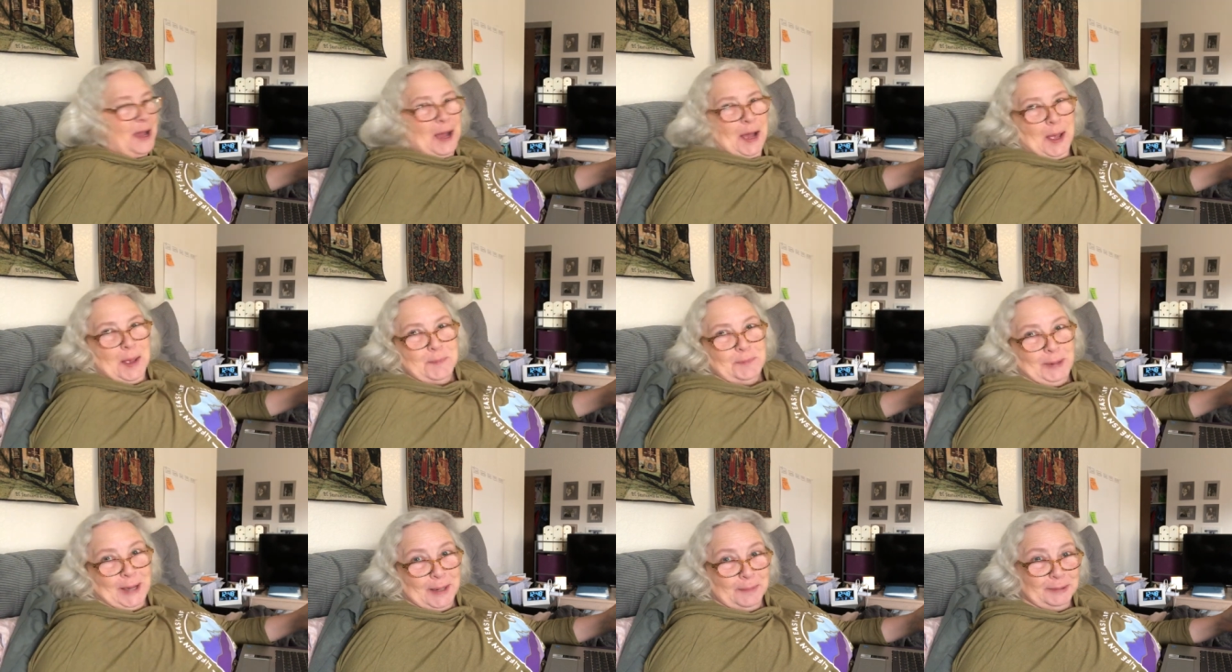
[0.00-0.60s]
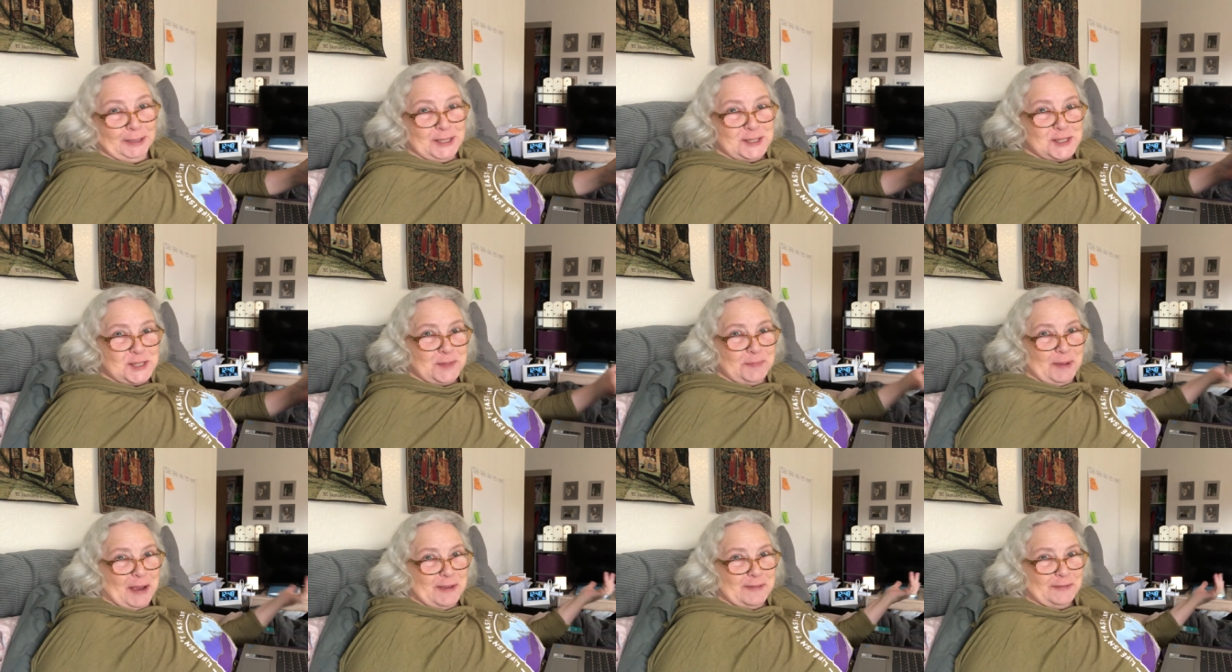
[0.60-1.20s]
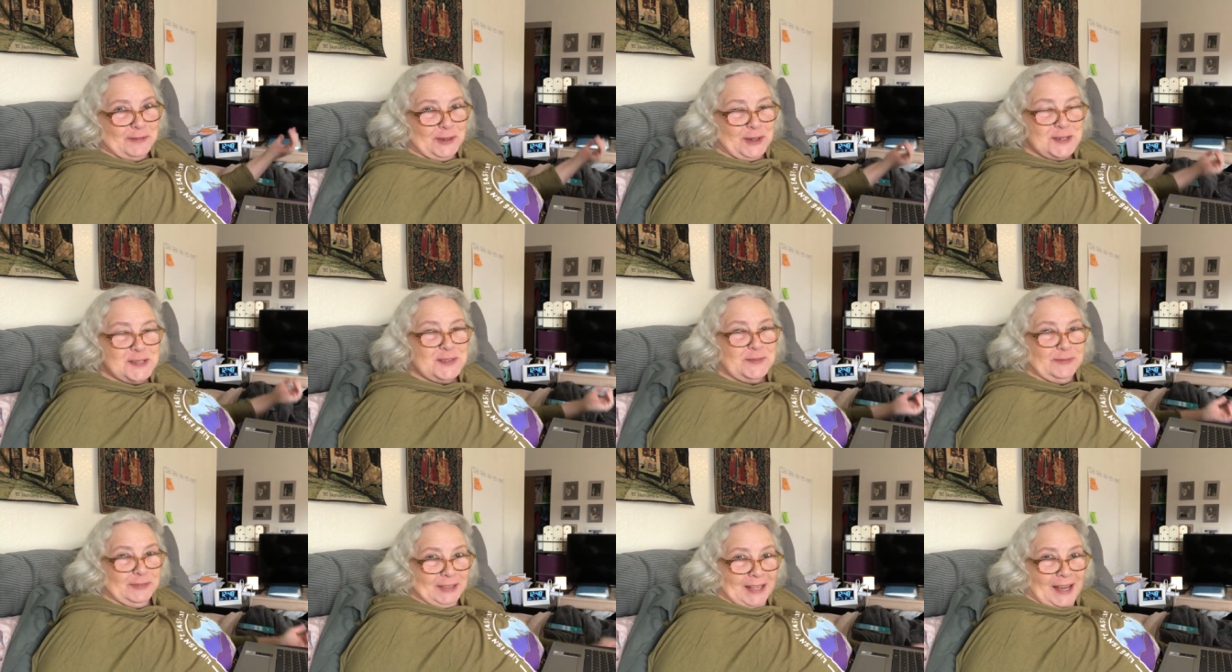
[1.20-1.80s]
I published my
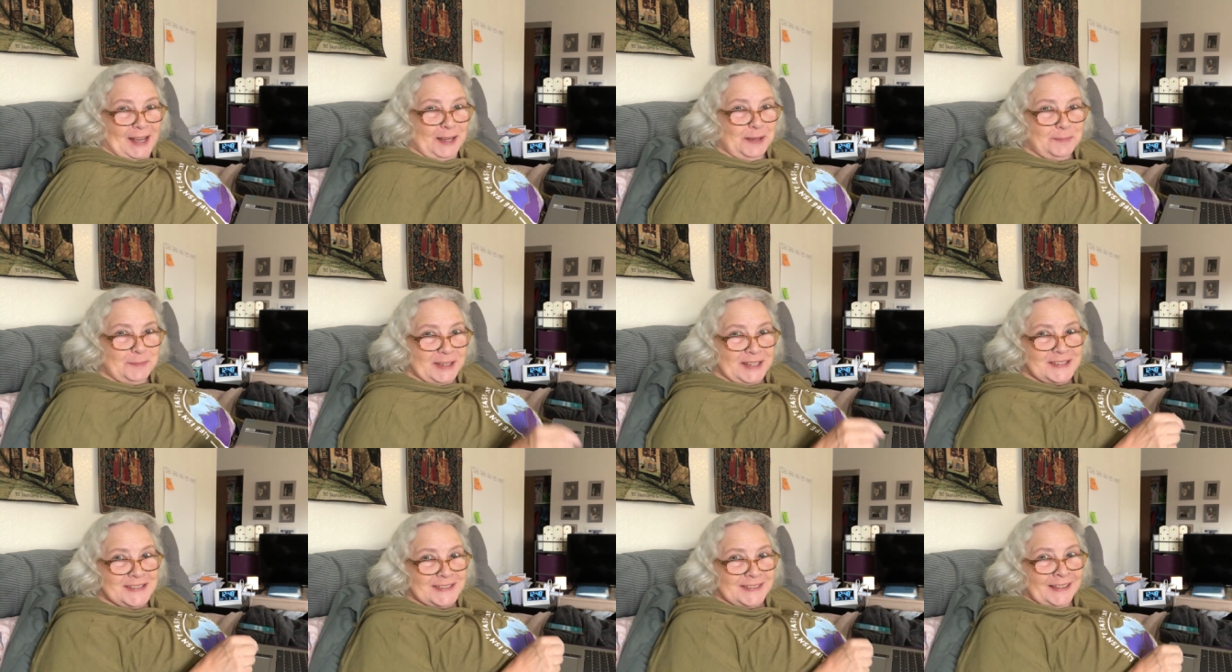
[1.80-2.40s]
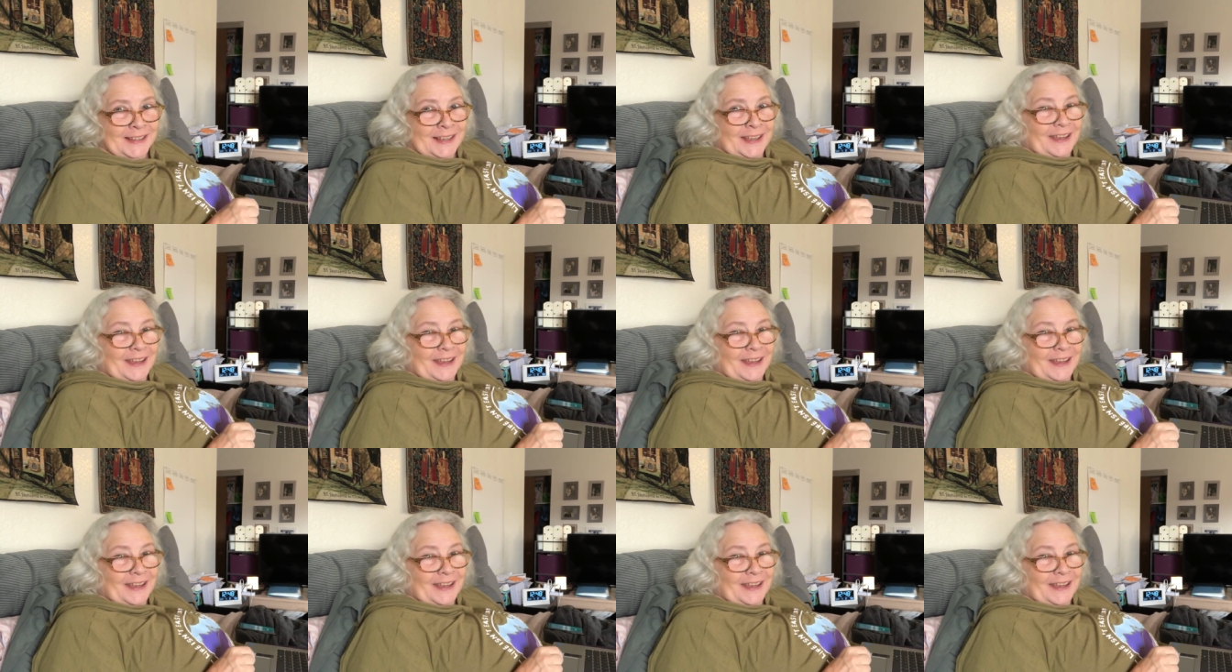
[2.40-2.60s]
first Vlogmas